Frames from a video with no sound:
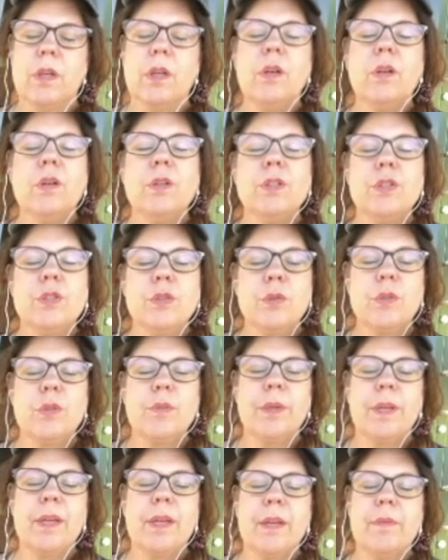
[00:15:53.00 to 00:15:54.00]
Oh, sure,
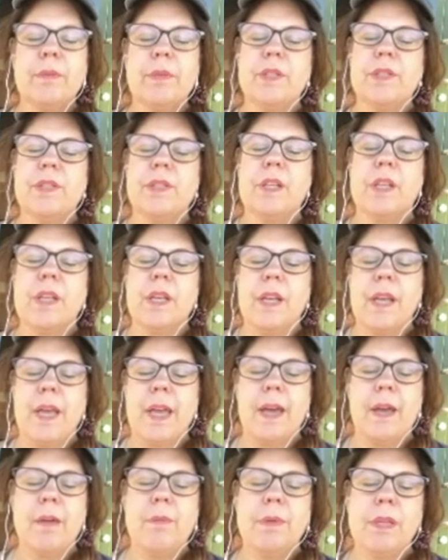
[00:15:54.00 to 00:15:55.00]
babe. He said, can
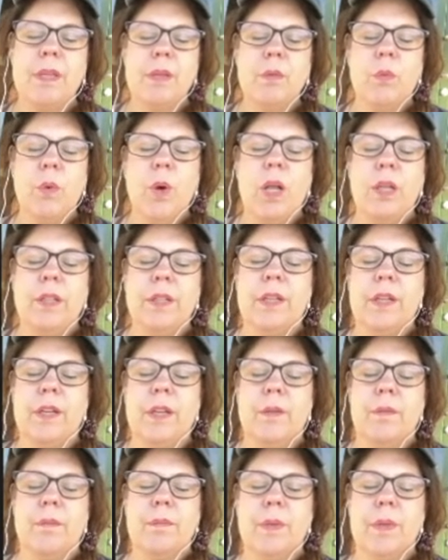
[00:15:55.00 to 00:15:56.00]
Abby and Wally
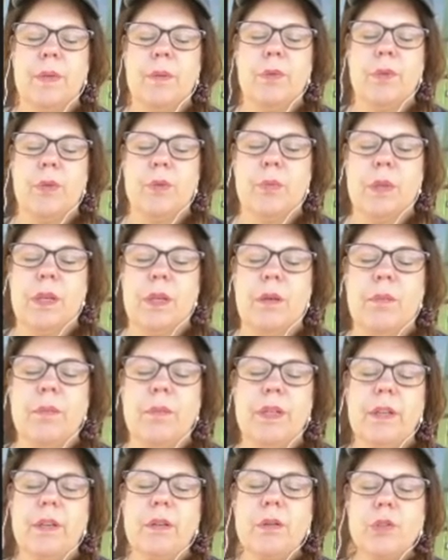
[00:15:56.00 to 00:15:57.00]
come be with me? I'm
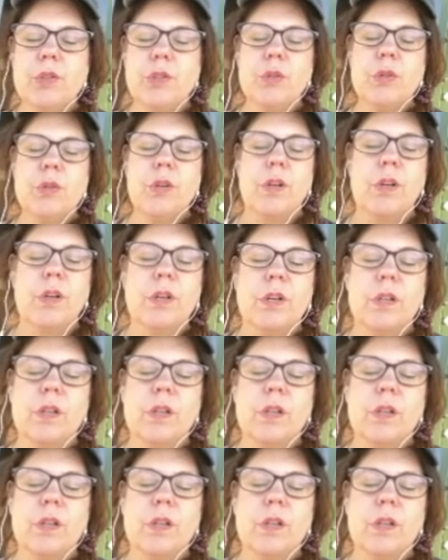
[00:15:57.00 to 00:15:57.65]
like, oh, sure.